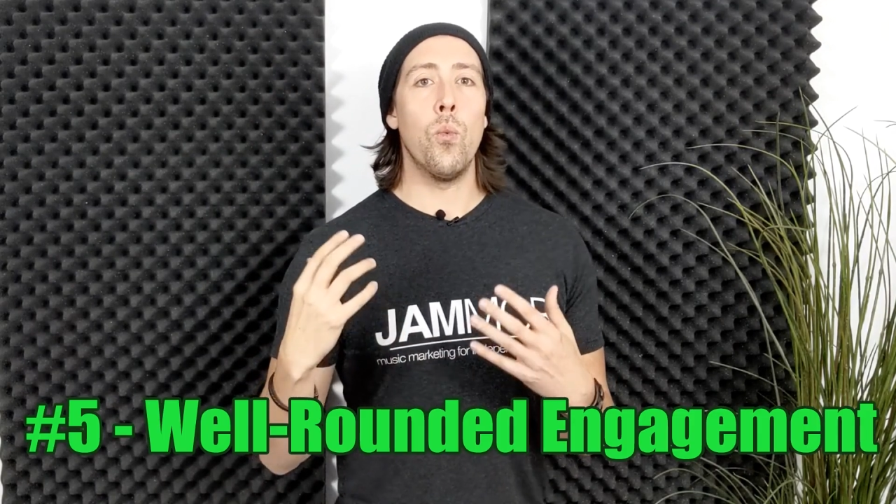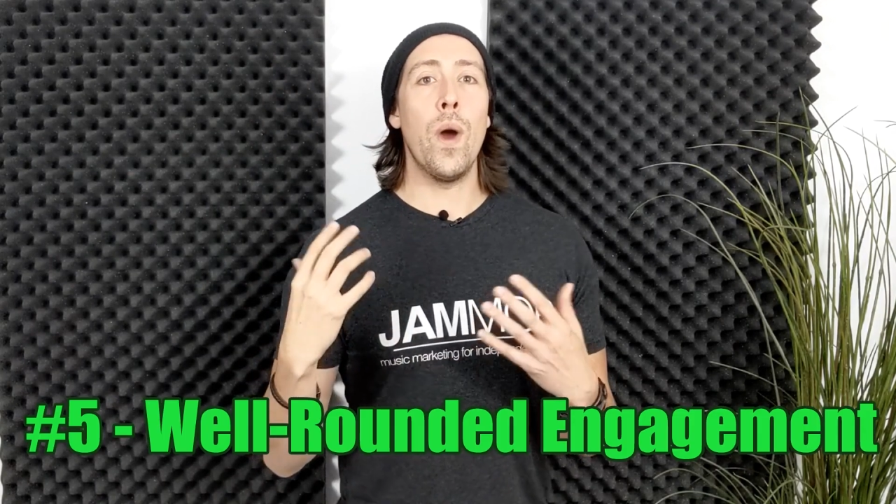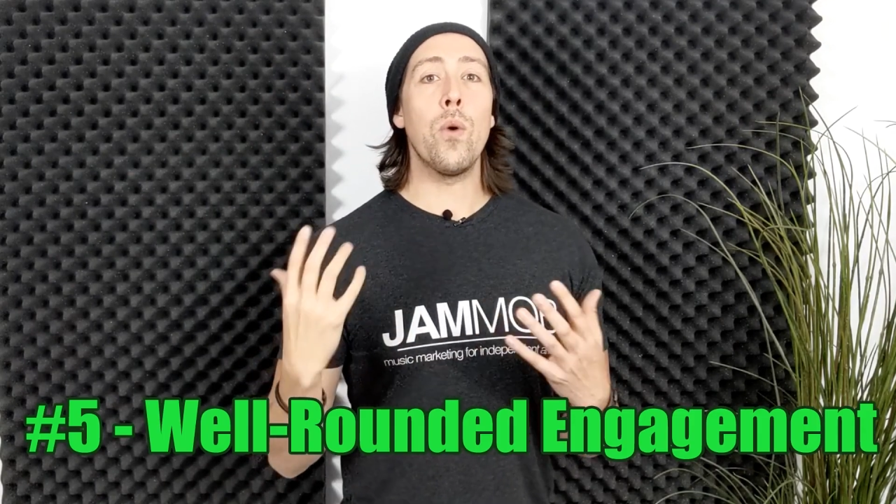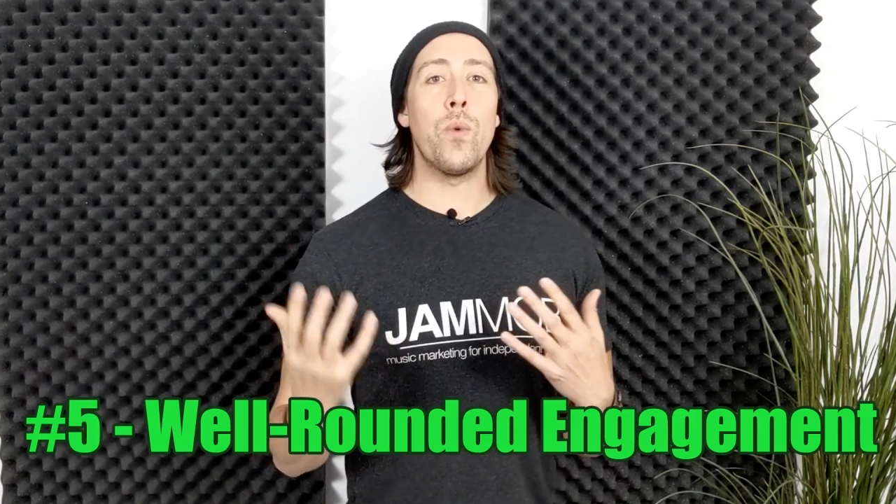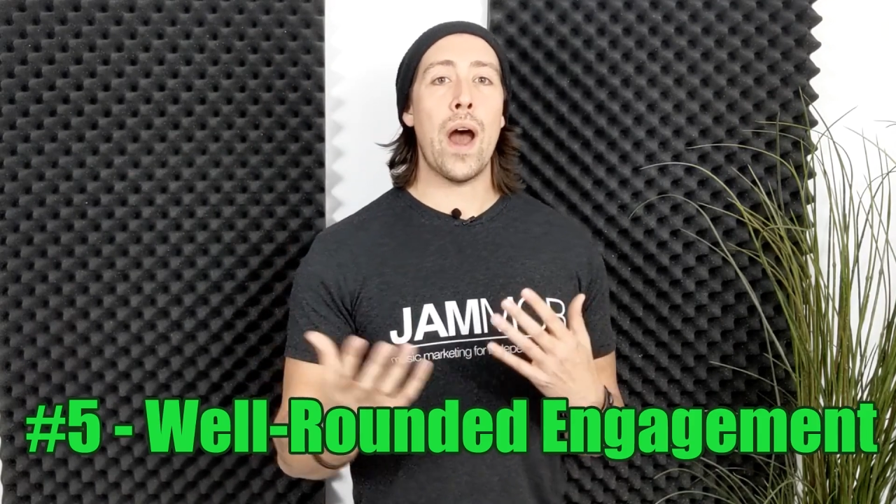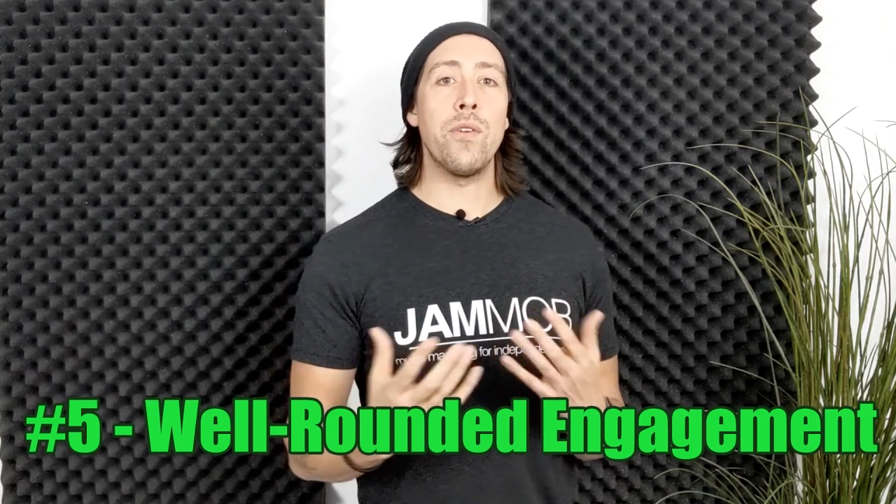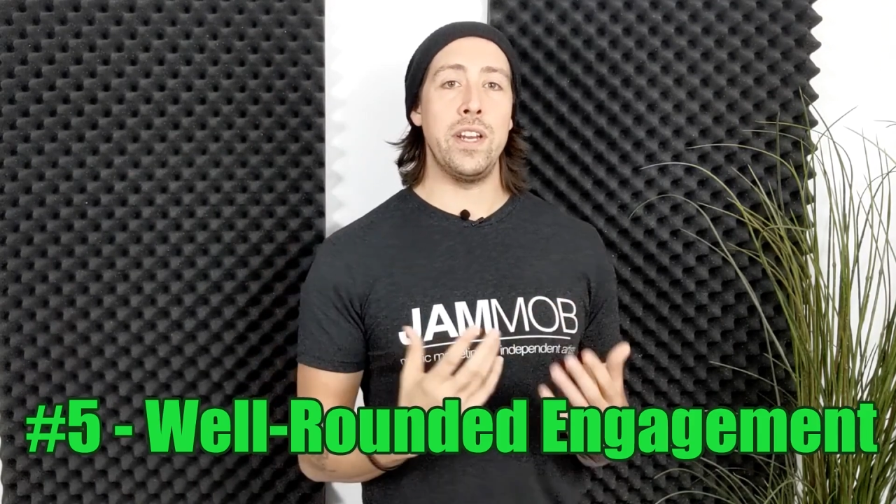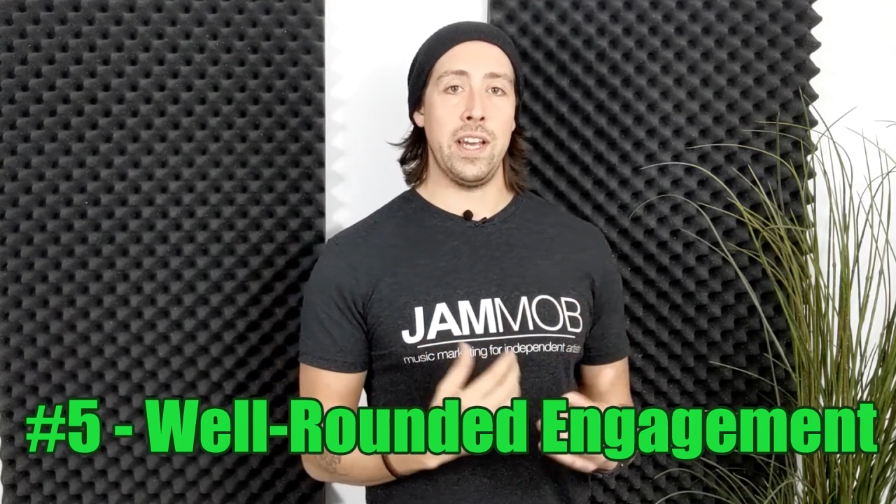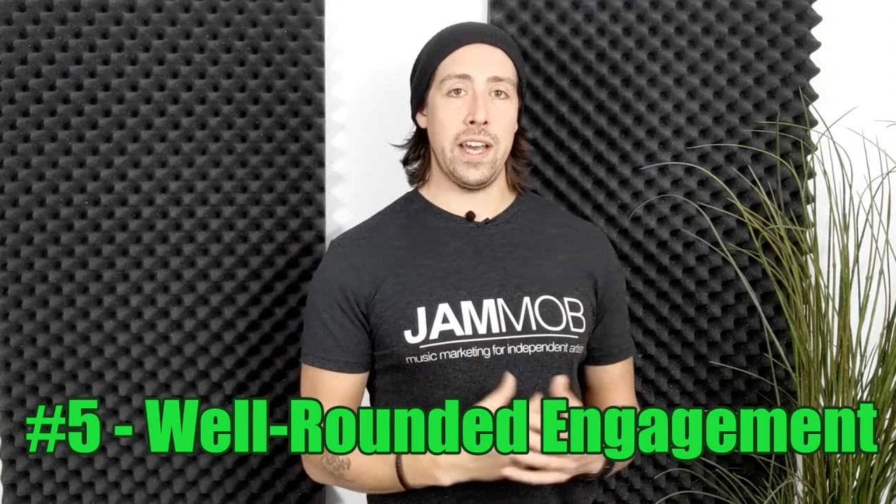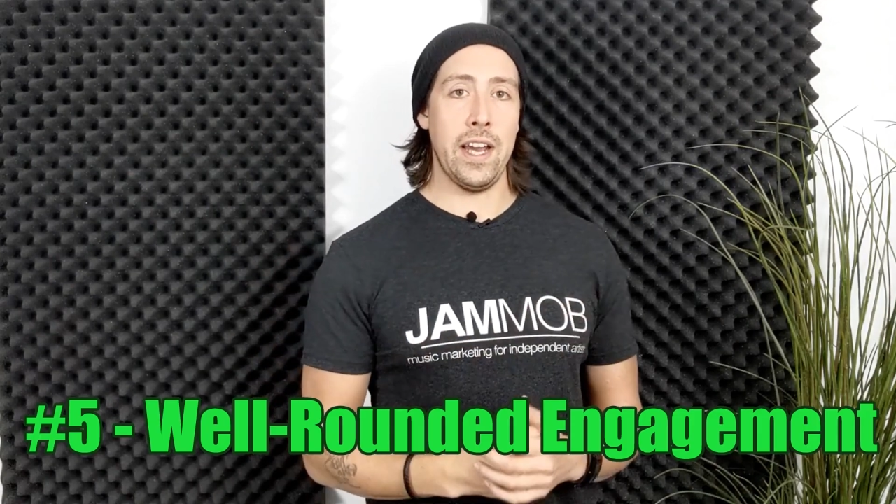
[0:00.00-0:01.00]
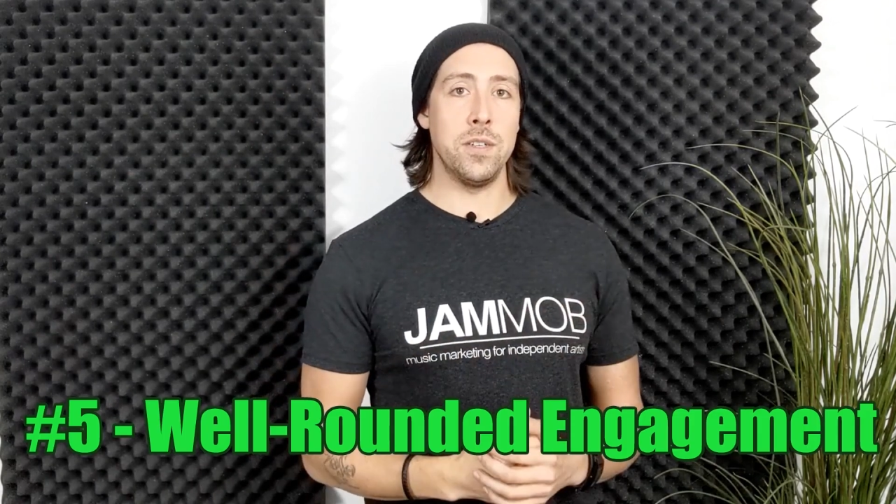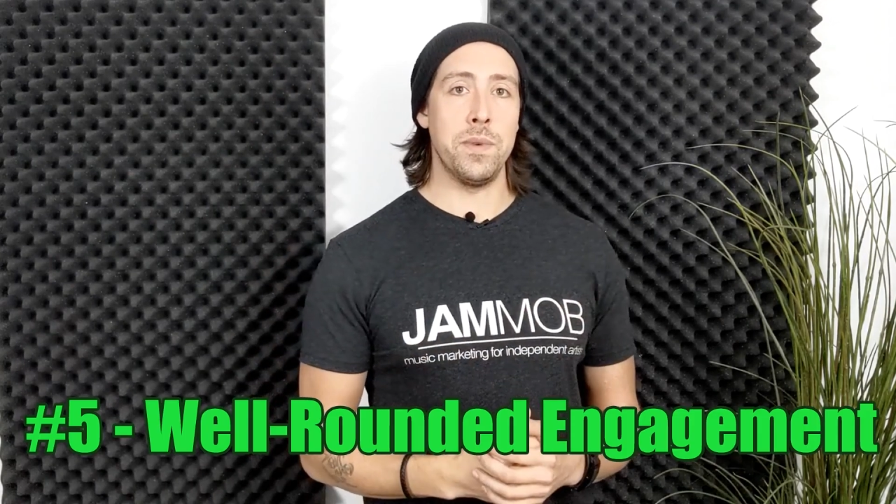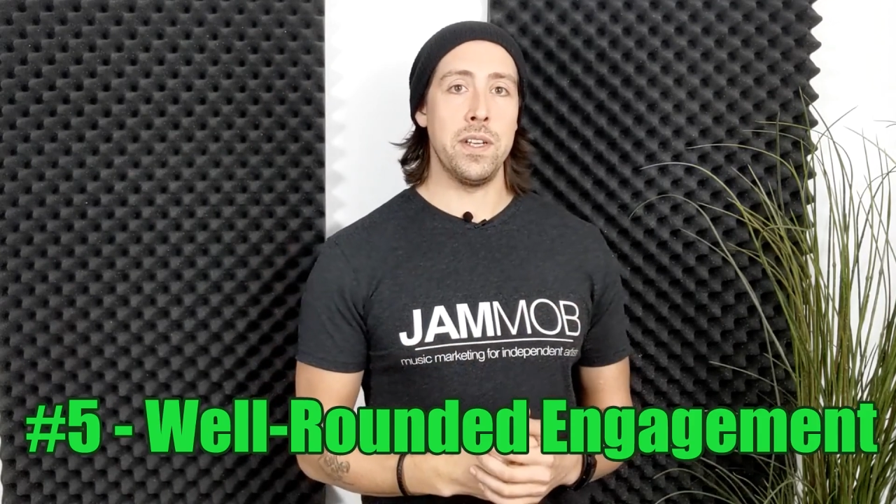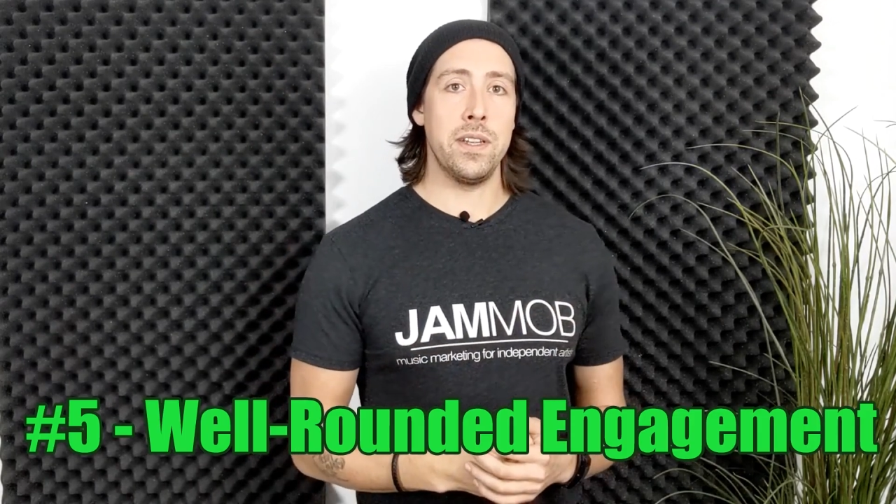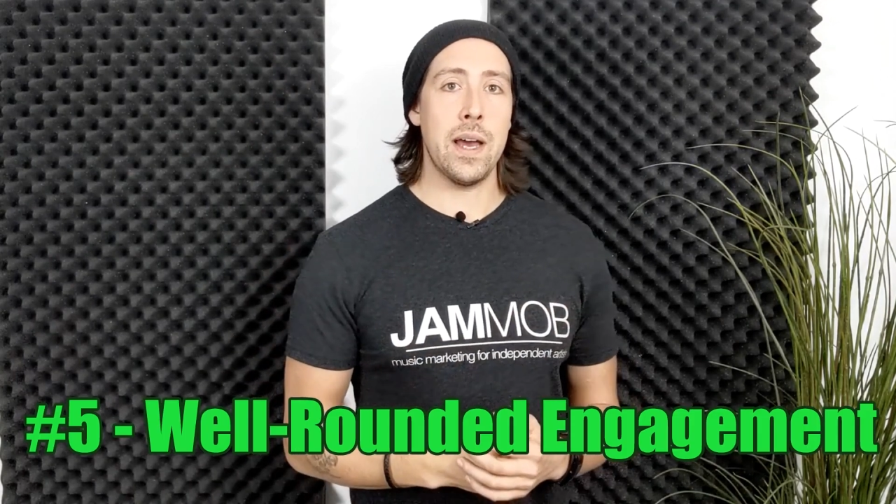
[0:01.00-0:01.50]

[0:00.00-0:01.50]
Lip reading: well-rounded engagement.